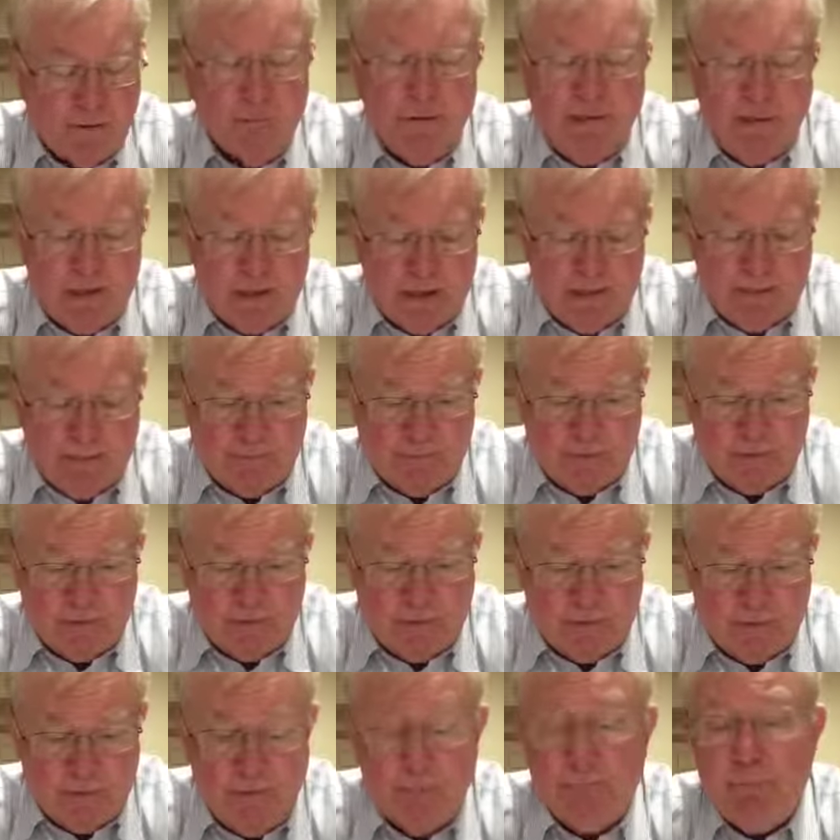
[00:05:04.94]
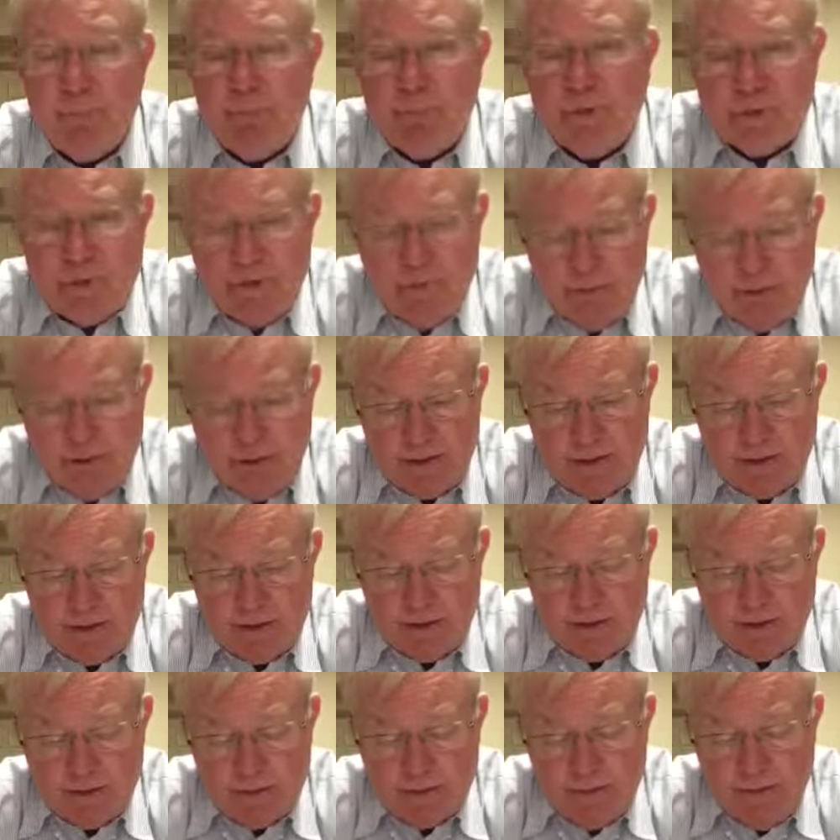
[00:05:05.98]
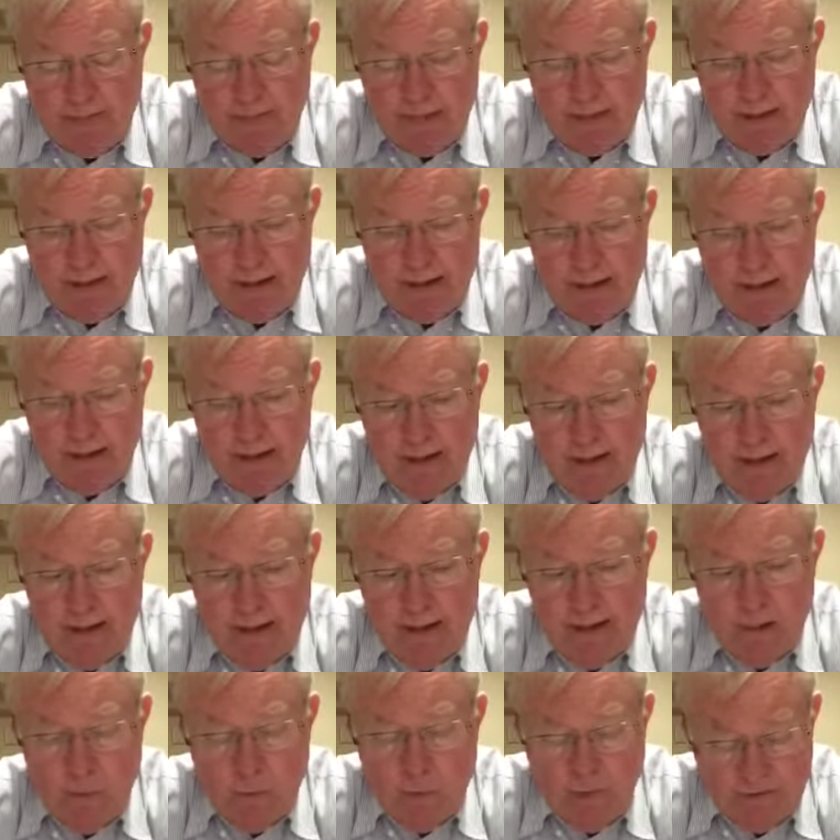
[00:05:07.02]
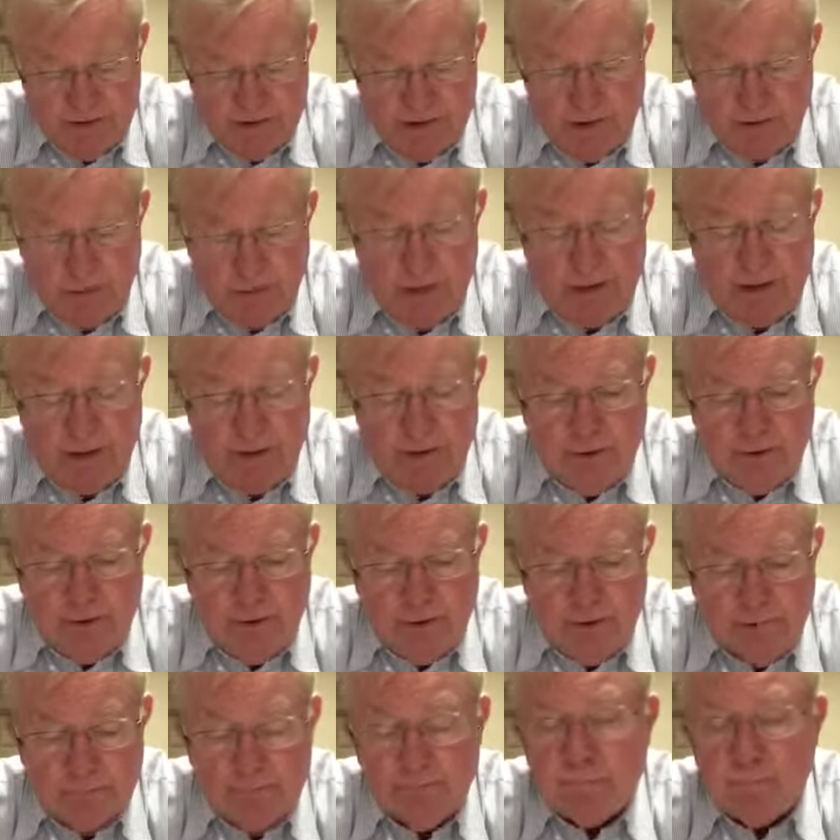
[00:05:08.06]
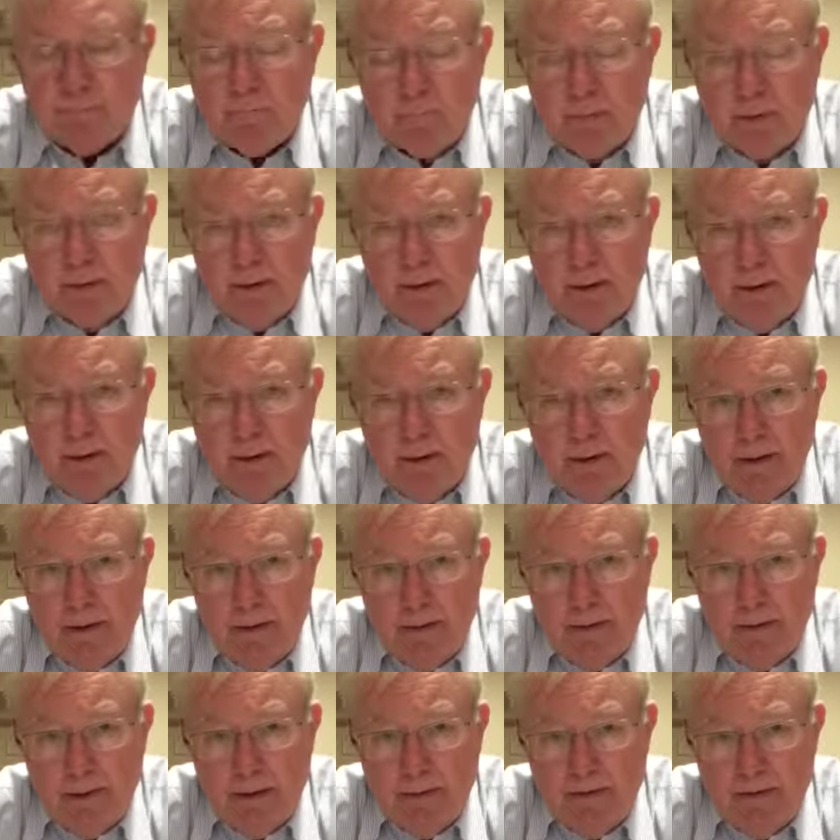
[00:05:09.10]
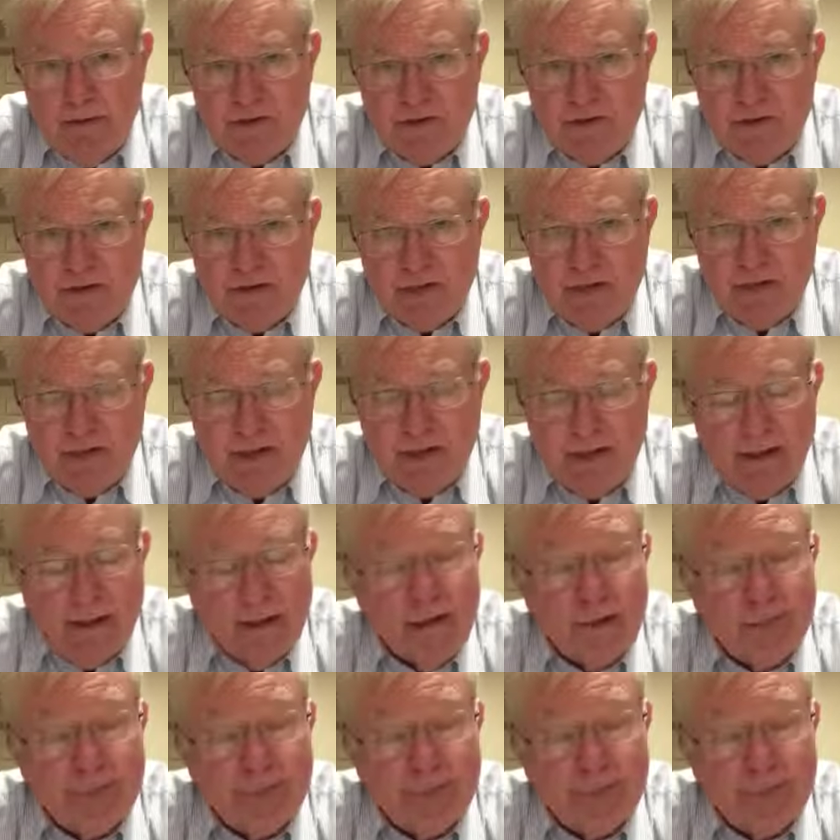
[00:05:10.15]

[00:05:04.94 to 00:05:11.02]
types of abusive ministers. One is the predator. This is the